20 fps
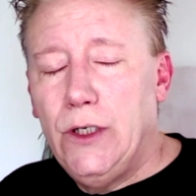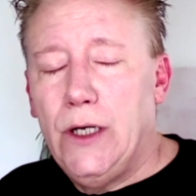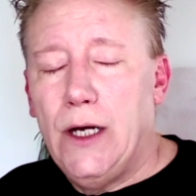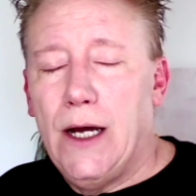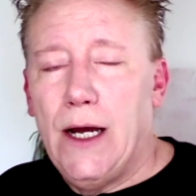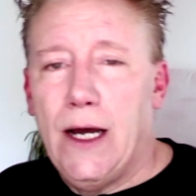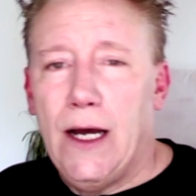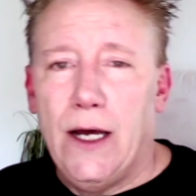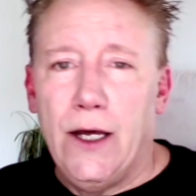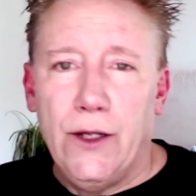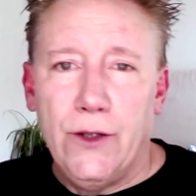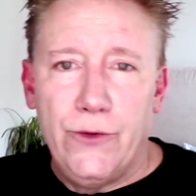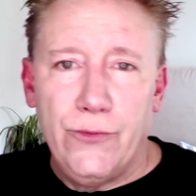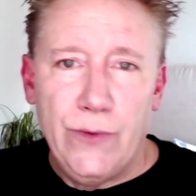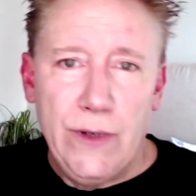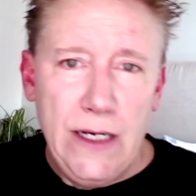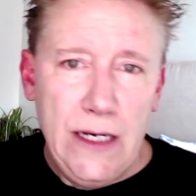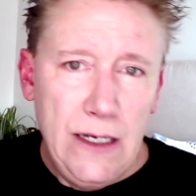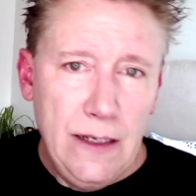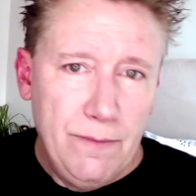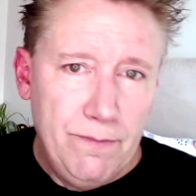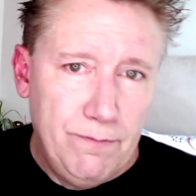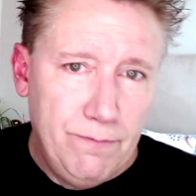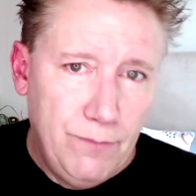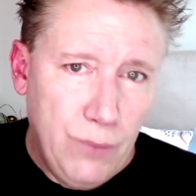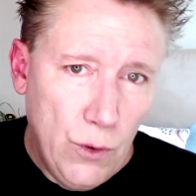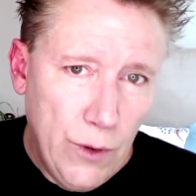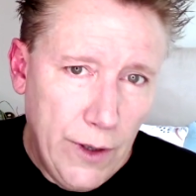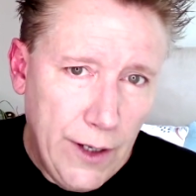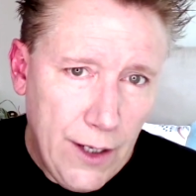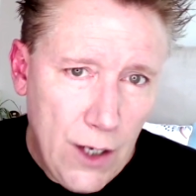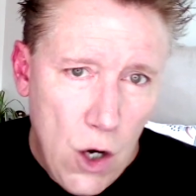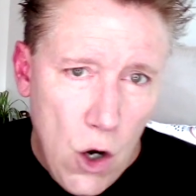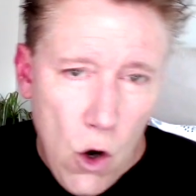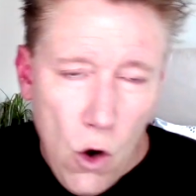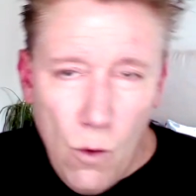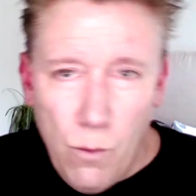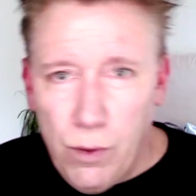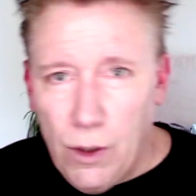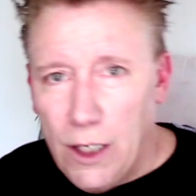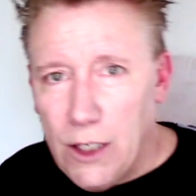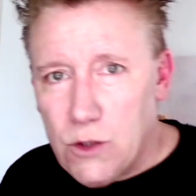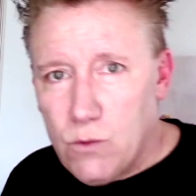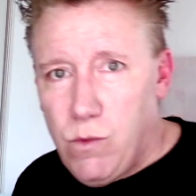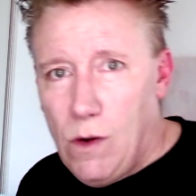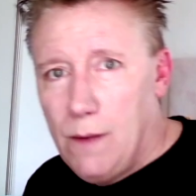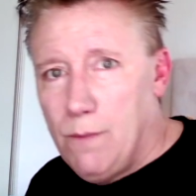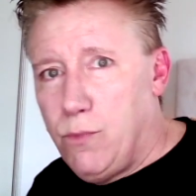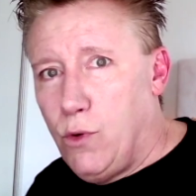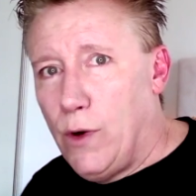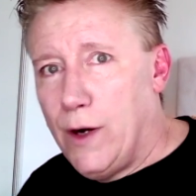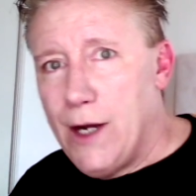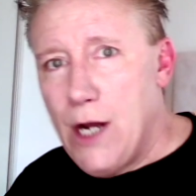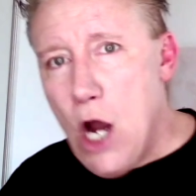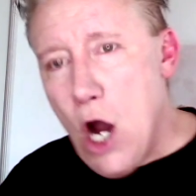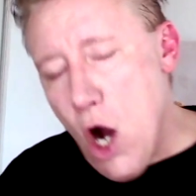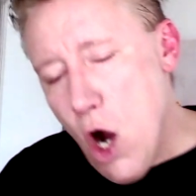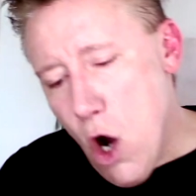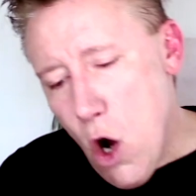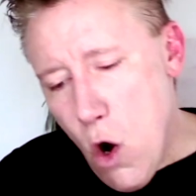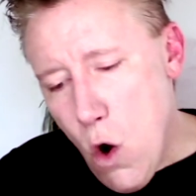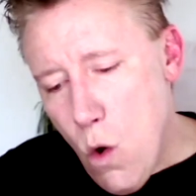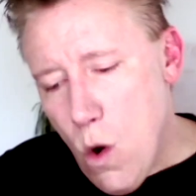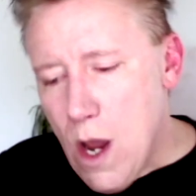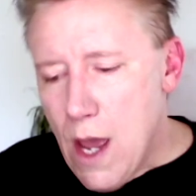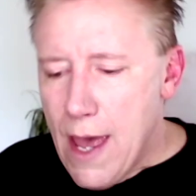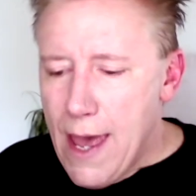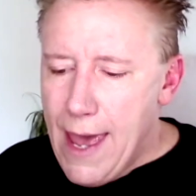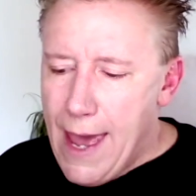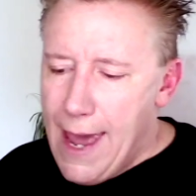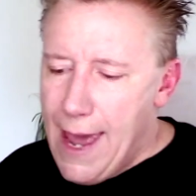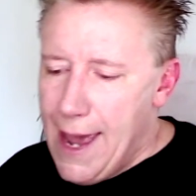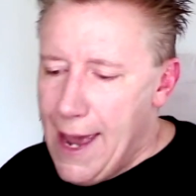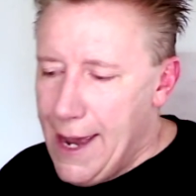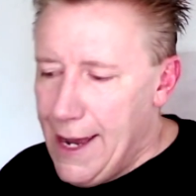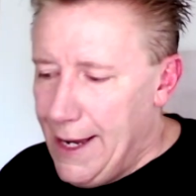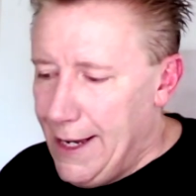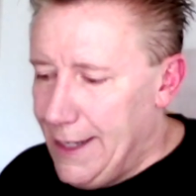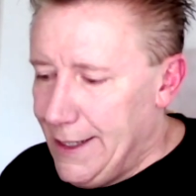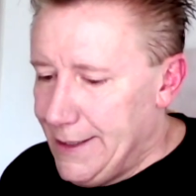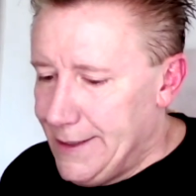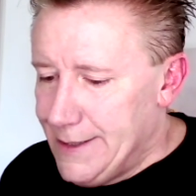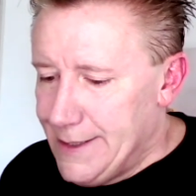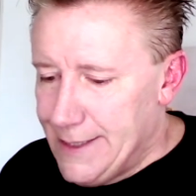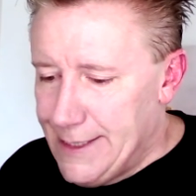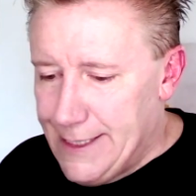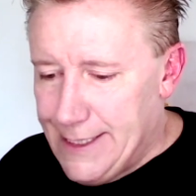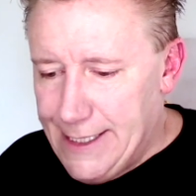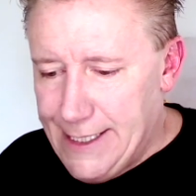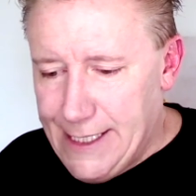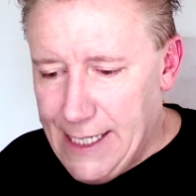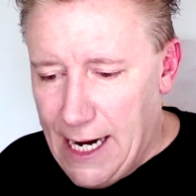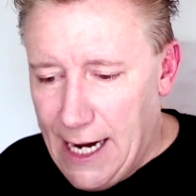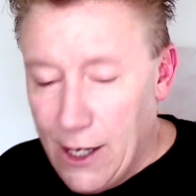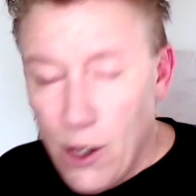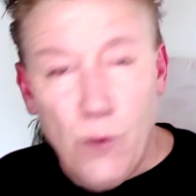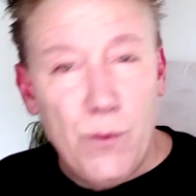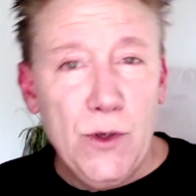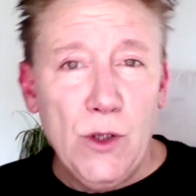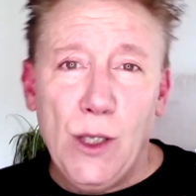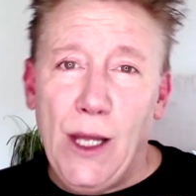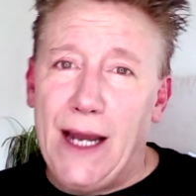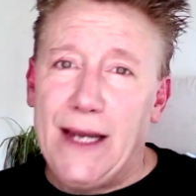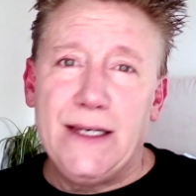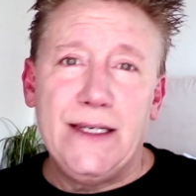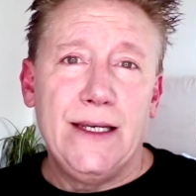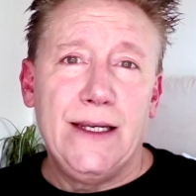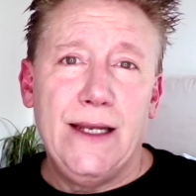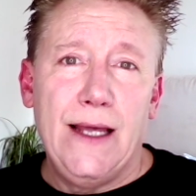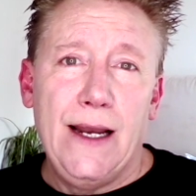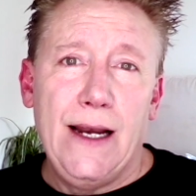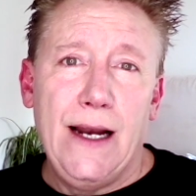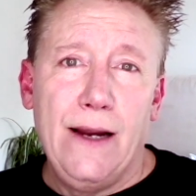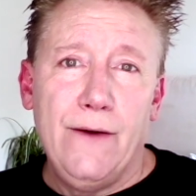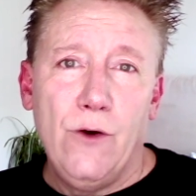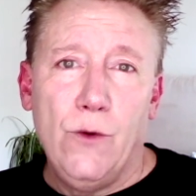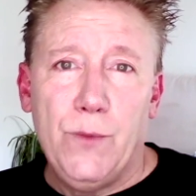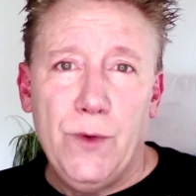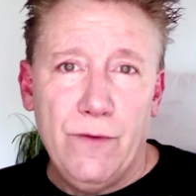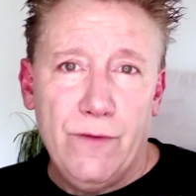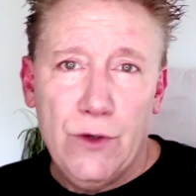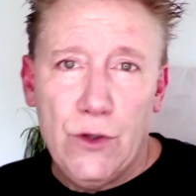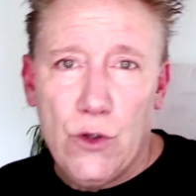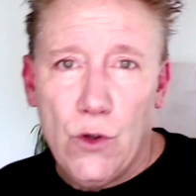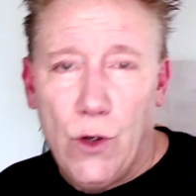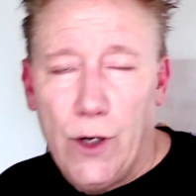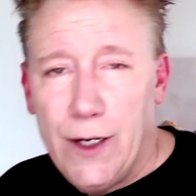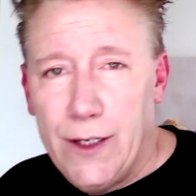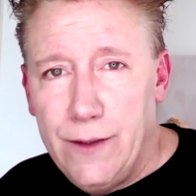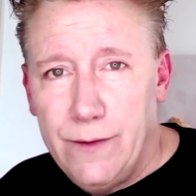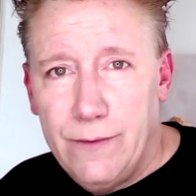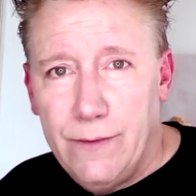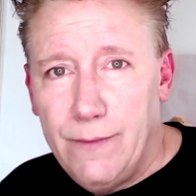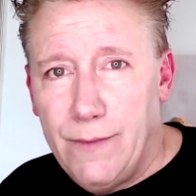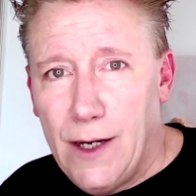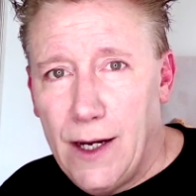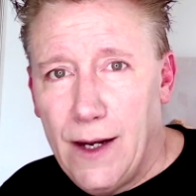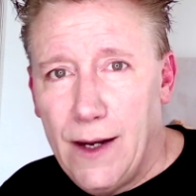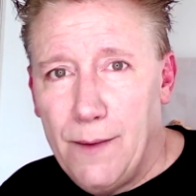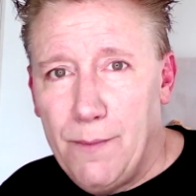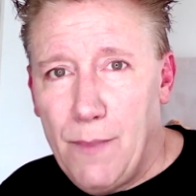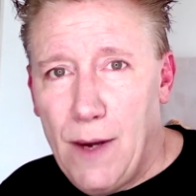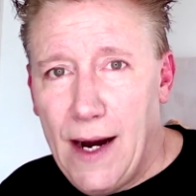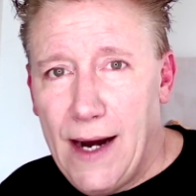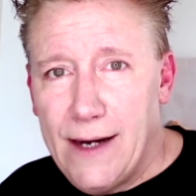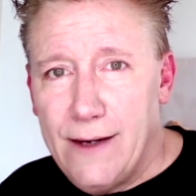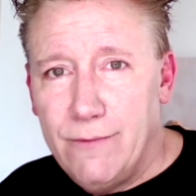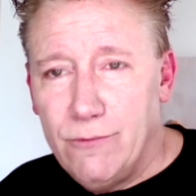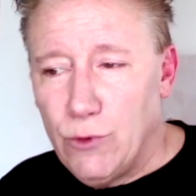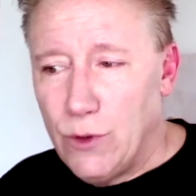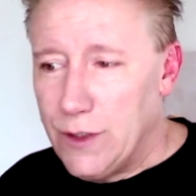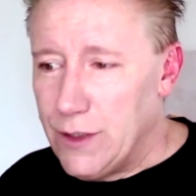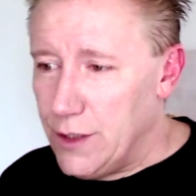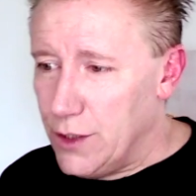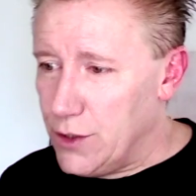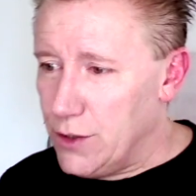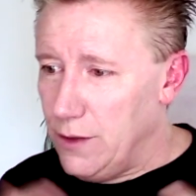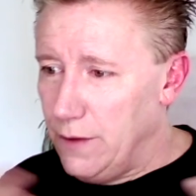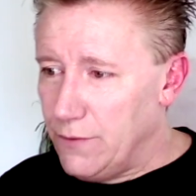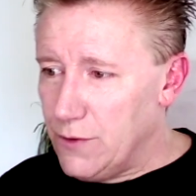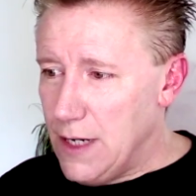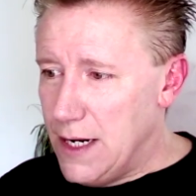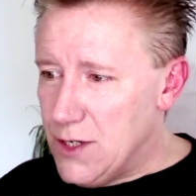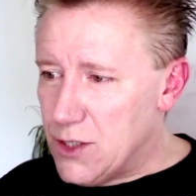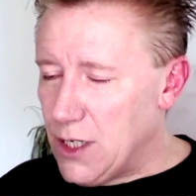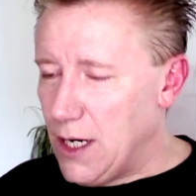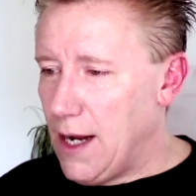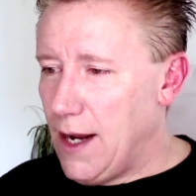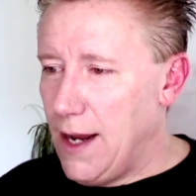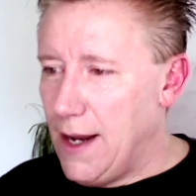3.0 plus 1.0, and I hope you liked it, and I hope you've enjoyed my rendition of Shinji.